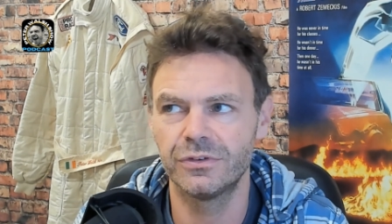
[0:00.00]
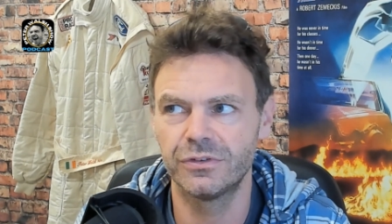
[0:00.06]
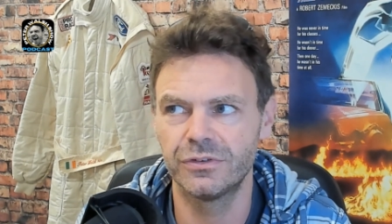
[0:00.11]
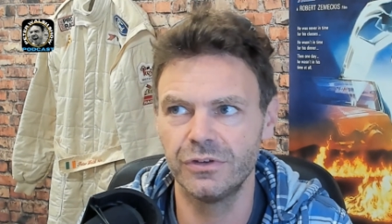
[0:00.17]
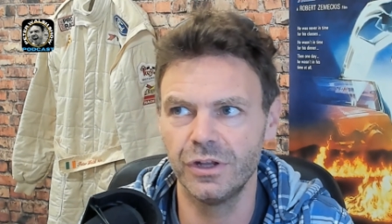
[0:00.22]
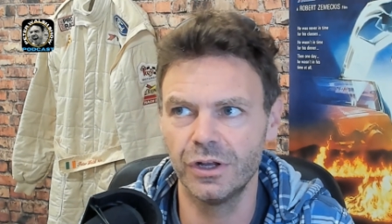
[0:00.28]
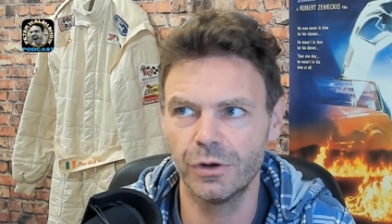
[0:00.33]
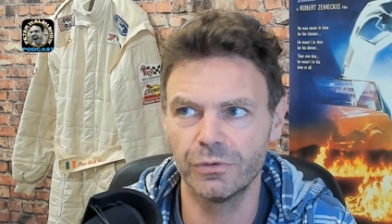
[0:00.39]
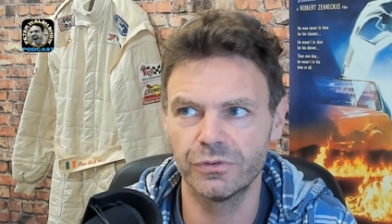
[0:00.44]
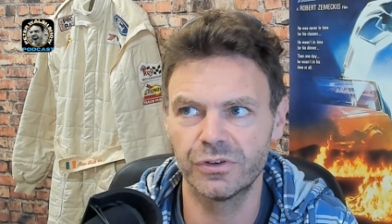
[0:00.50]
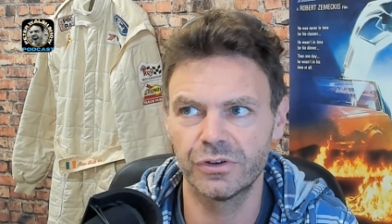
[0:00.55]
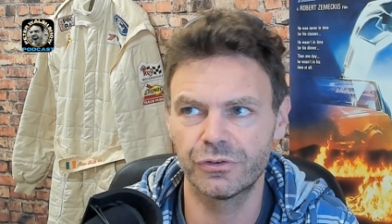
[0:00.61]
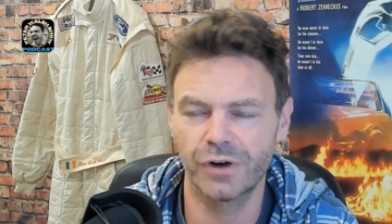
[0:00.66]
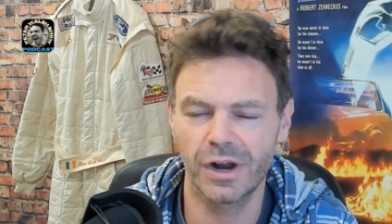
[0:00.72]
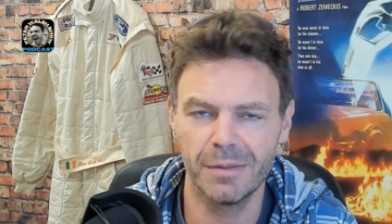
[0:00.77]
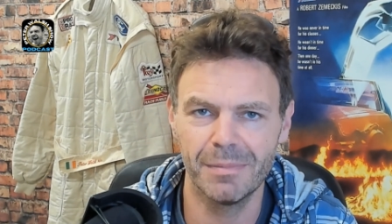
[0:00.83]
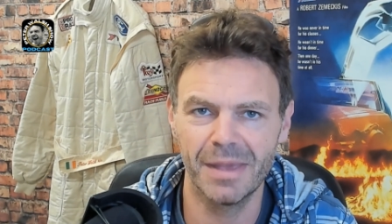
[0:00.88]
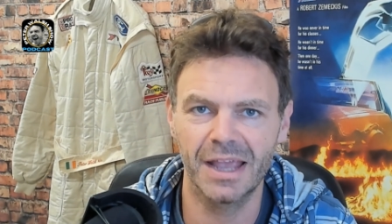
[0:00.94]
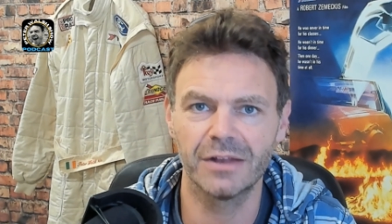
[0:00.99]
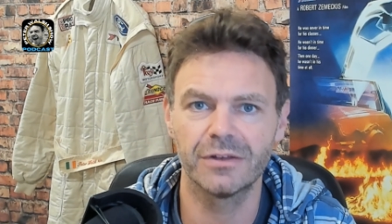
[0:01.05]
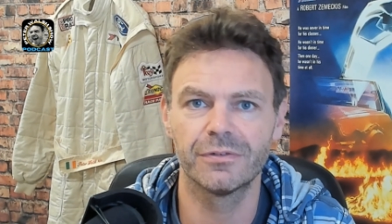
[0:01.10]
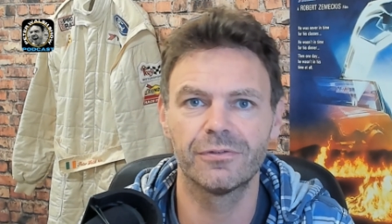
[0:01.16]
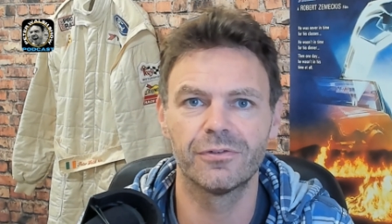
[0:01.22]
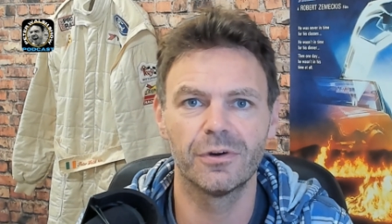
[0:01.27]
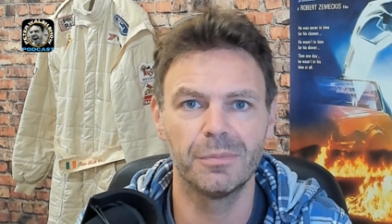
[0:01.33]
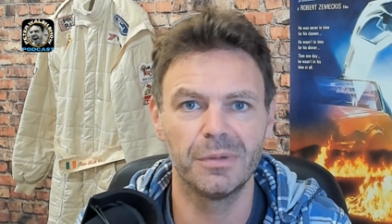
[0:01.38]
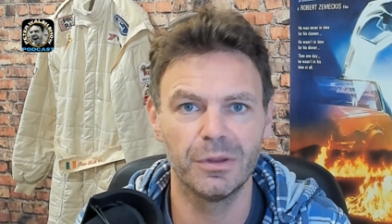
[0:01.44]
you know to try and make it to
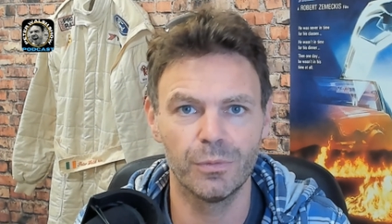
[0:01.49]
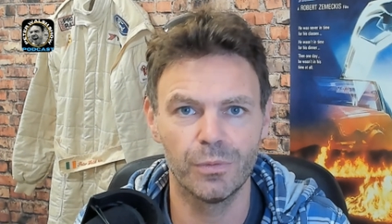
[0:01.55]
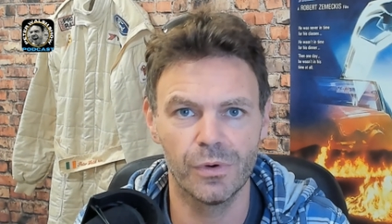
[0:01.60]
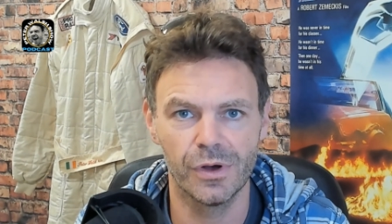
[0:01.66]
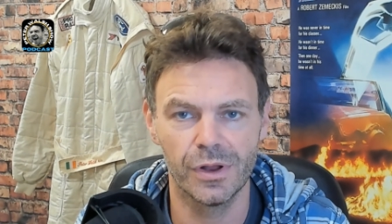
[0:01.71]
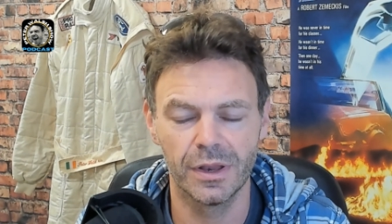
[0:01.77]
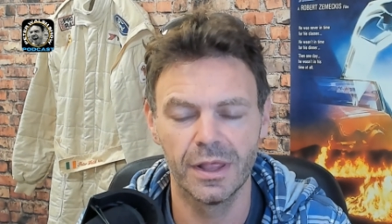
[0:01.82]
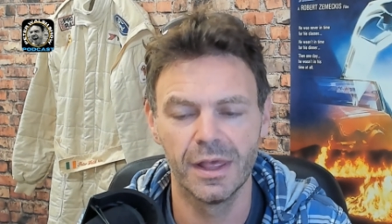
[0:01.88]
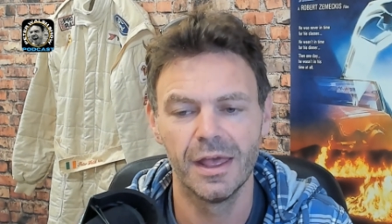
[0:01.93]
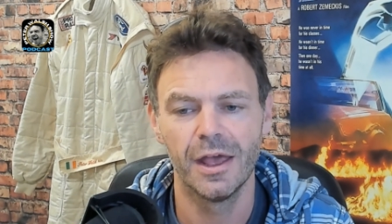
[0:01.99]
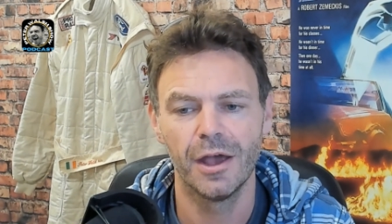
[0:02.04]
Formula 1